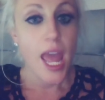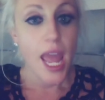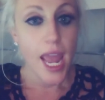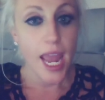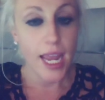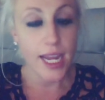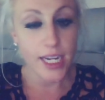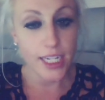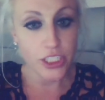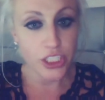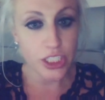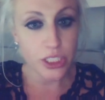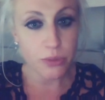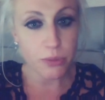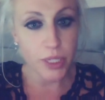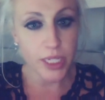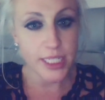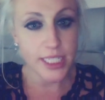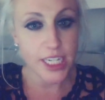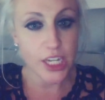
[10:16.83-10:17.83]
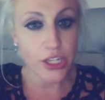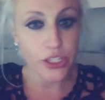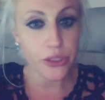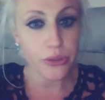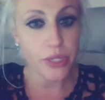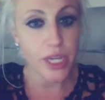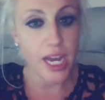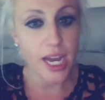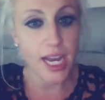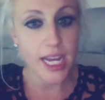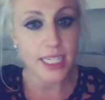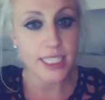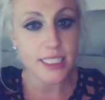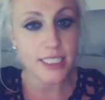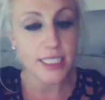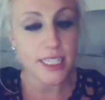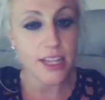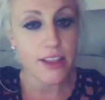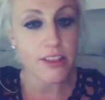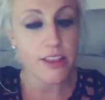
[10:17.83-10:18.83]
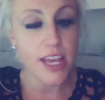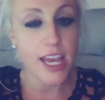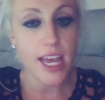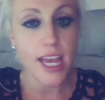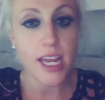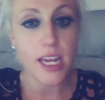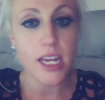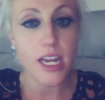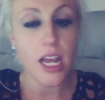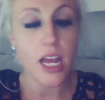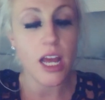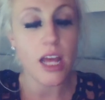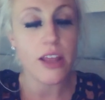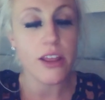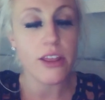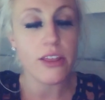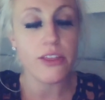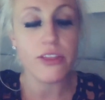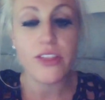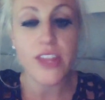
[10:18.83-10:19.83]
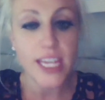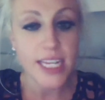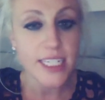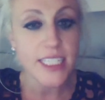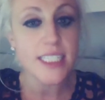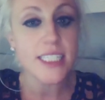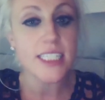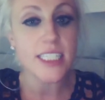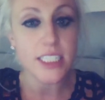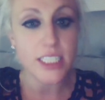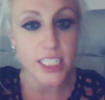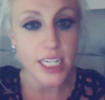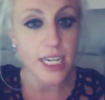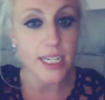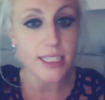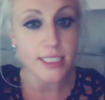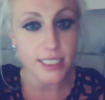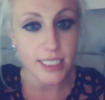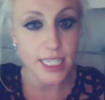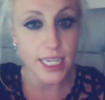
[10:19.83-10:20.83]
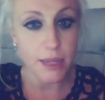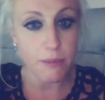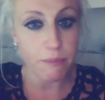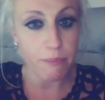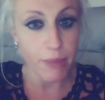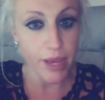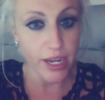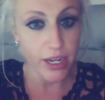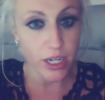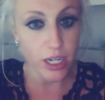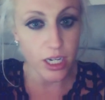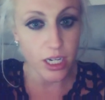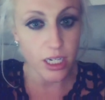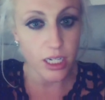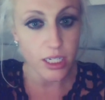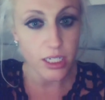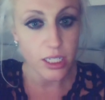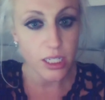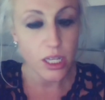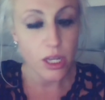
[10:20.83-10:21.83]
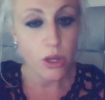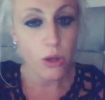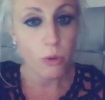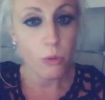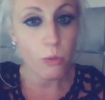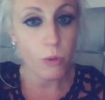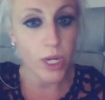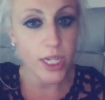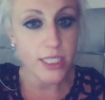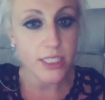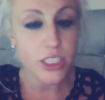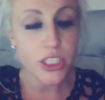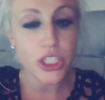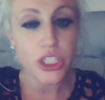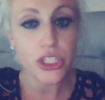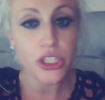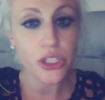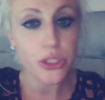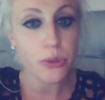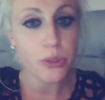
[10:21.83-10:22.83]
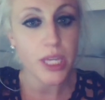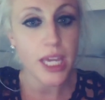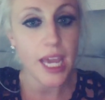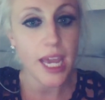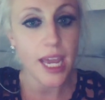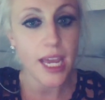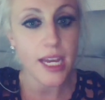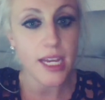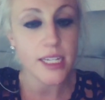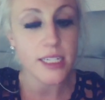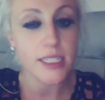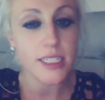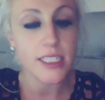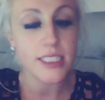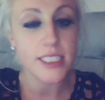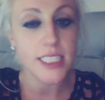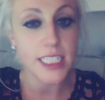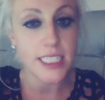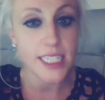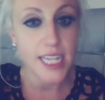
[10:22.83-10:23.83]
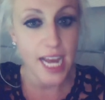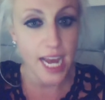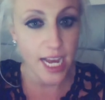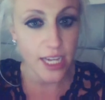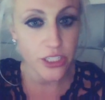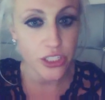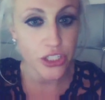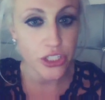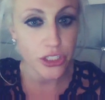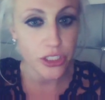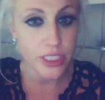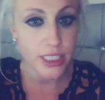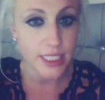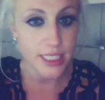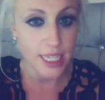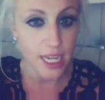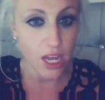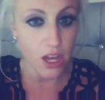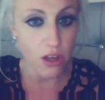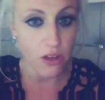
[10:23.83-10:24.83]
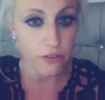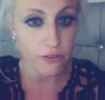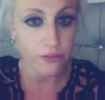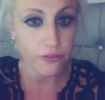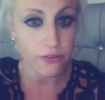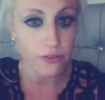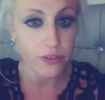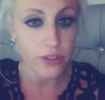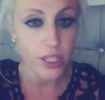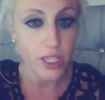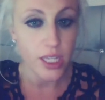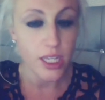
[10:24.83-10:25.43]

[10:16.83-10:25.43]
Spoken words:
And I just want to tell you guys that this does get better once you can detach yourself.